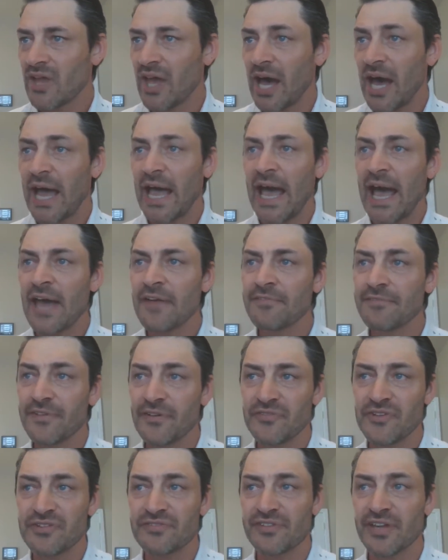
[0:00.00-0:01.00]
I had
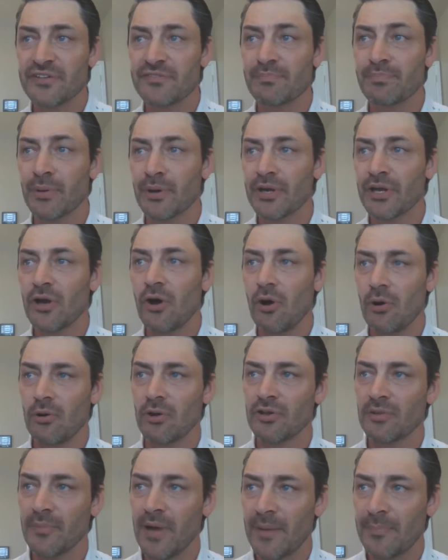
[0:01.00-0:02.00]
50 cents burning a
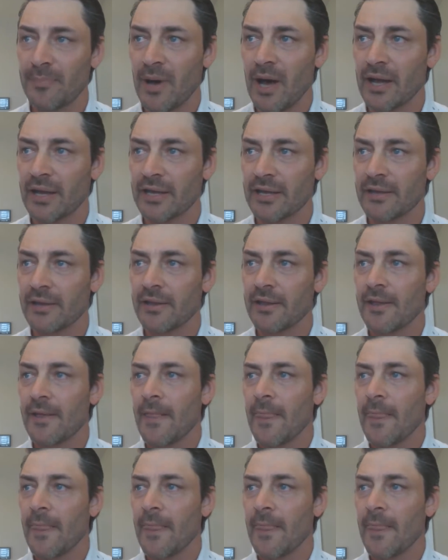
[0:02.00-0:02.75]
hole in my pocket.